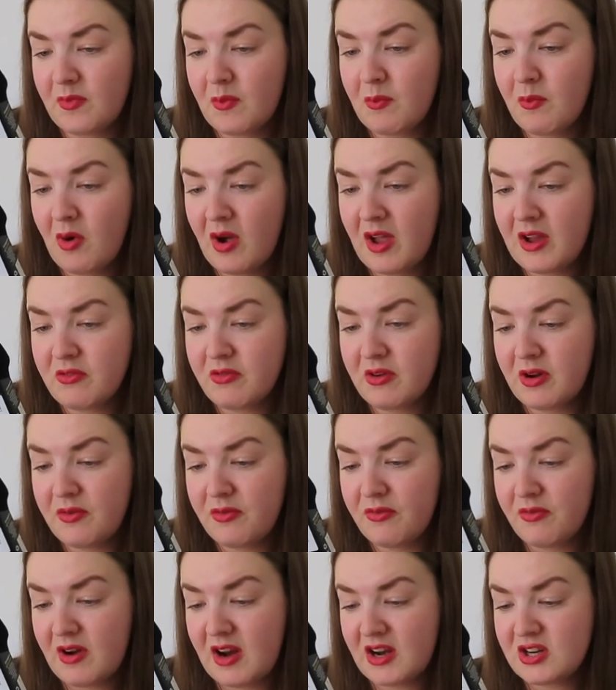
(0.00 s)
micro
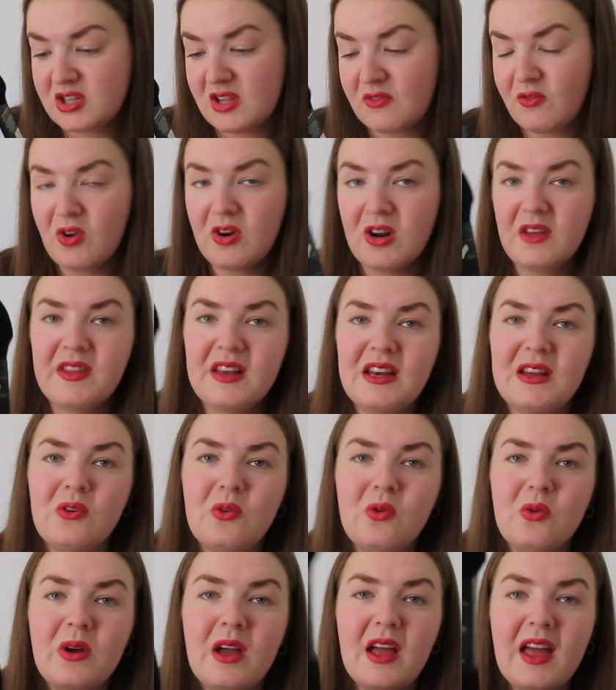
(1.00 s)
fresh. They've got like the
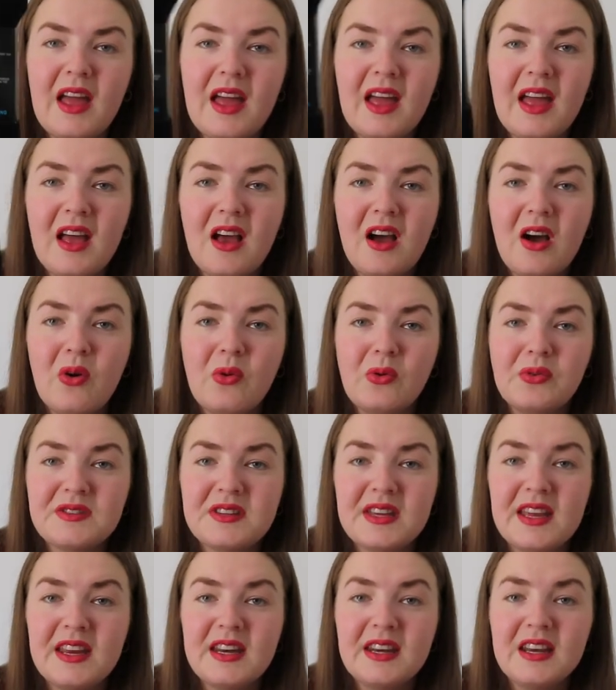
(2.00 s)
little air
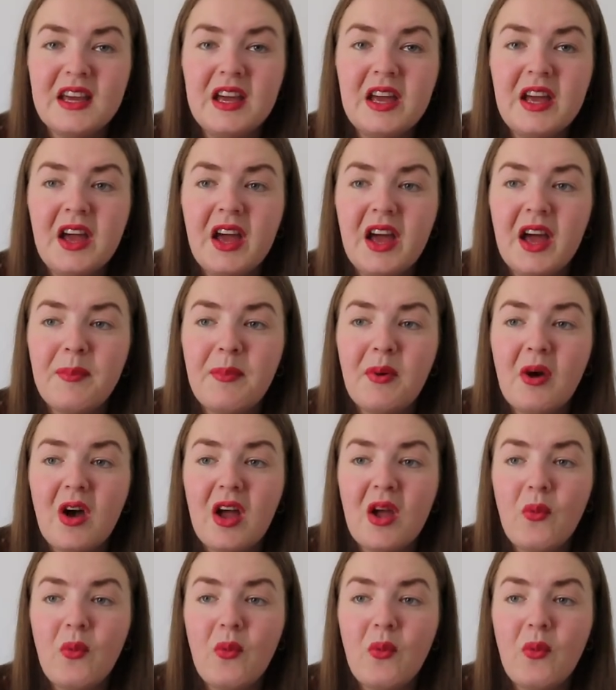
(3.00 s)
holes in. But